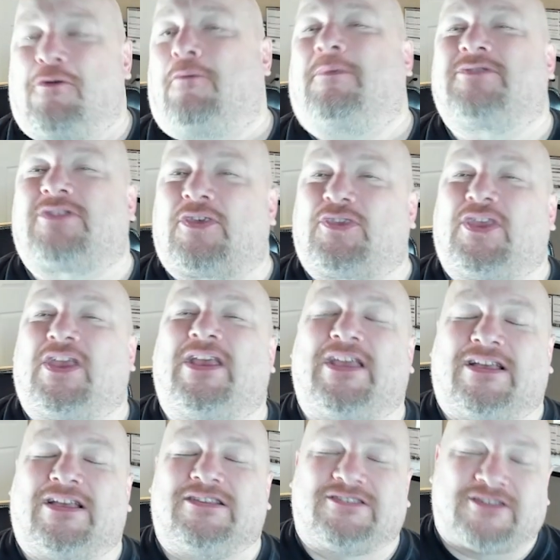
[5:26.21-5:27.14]
But the thing
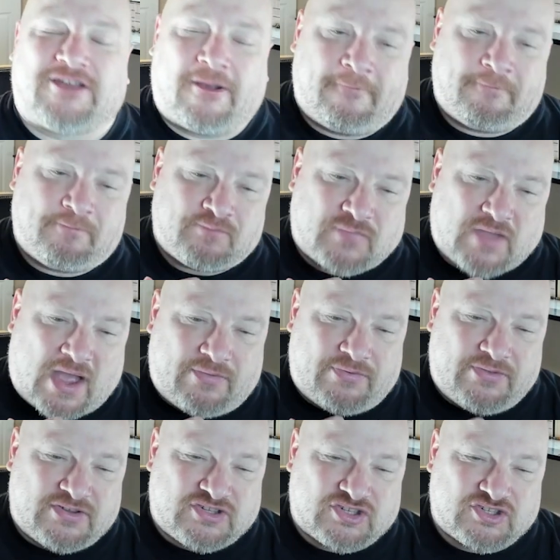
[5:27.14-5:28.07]
is,
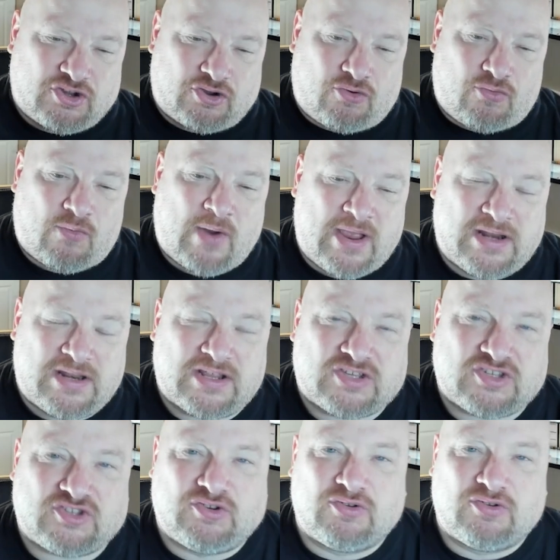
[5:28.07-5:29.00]
this is a great
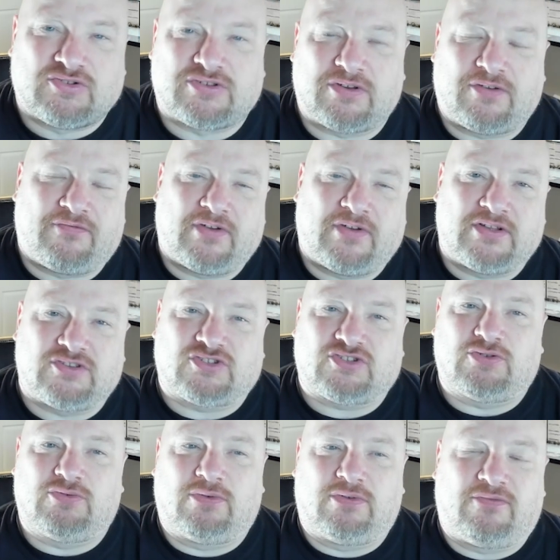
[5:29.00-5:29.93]
excuse event
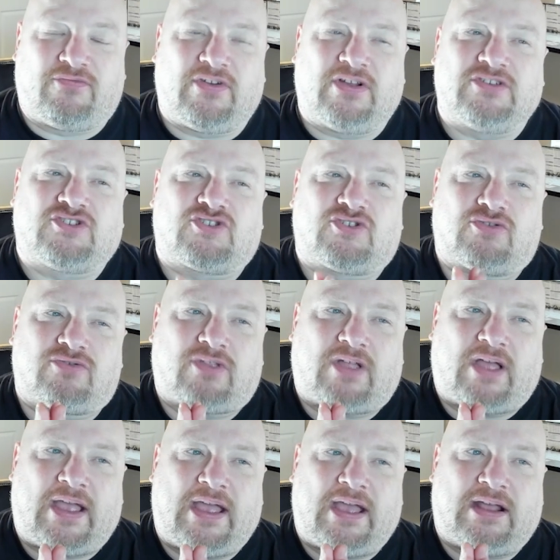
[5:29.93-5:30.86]
to adventure,
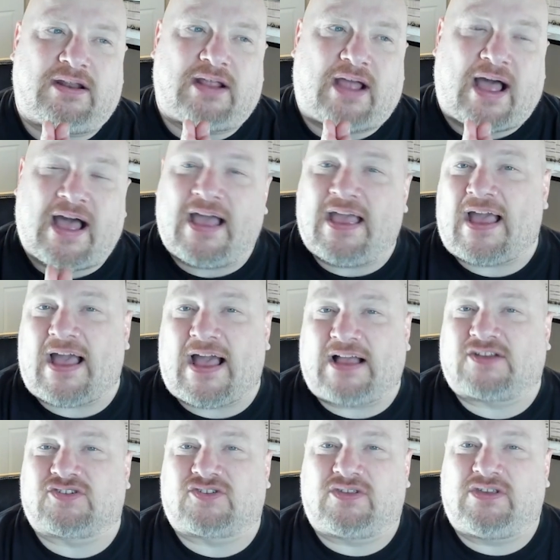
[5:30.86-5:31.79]
and I
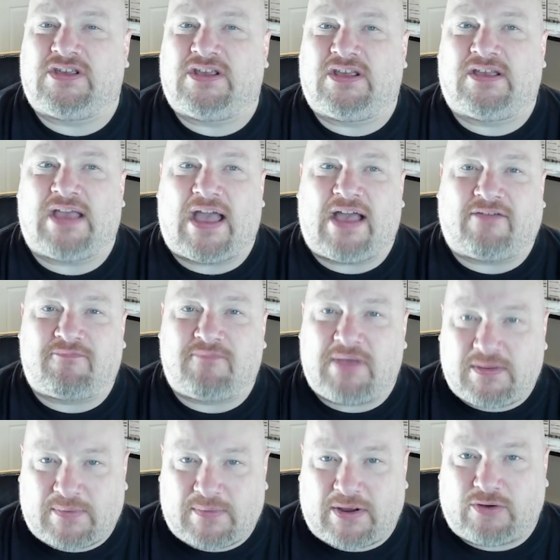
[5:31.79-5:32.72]
actually have
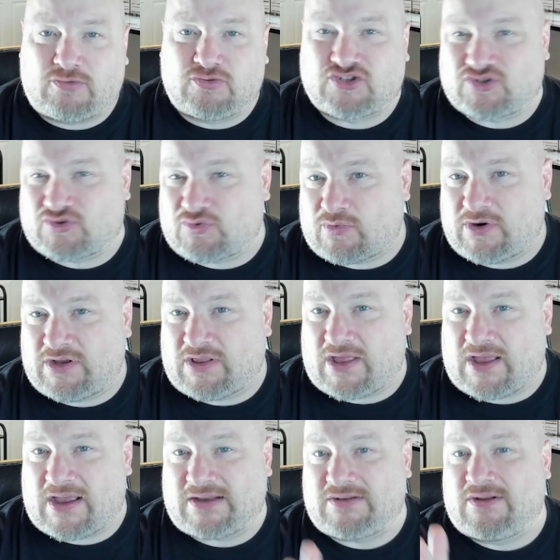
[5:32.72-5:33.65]
made my own
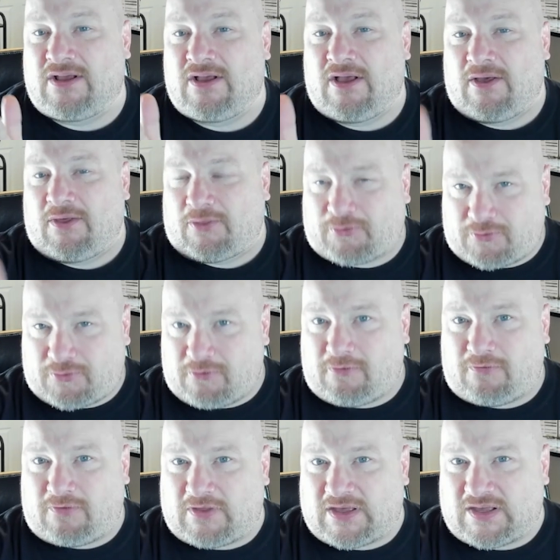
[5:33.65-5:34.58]
storyline
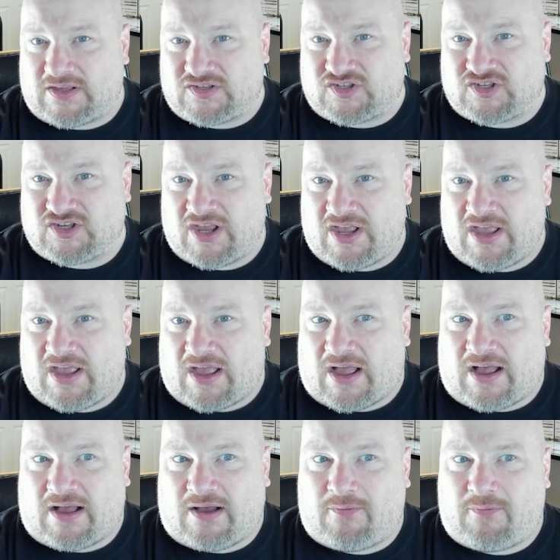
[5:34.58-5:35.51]
through this
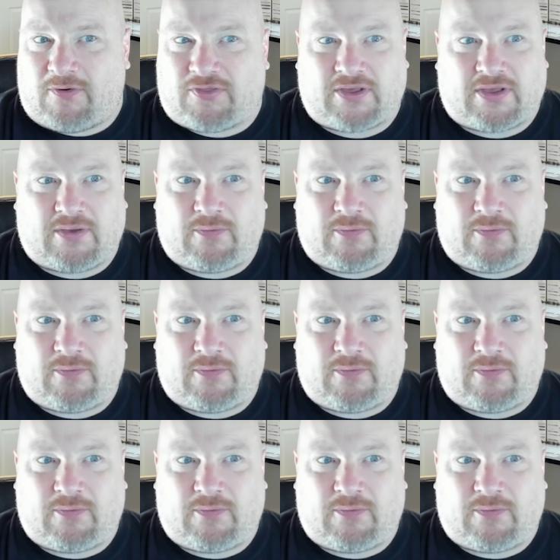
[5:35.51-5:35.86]
with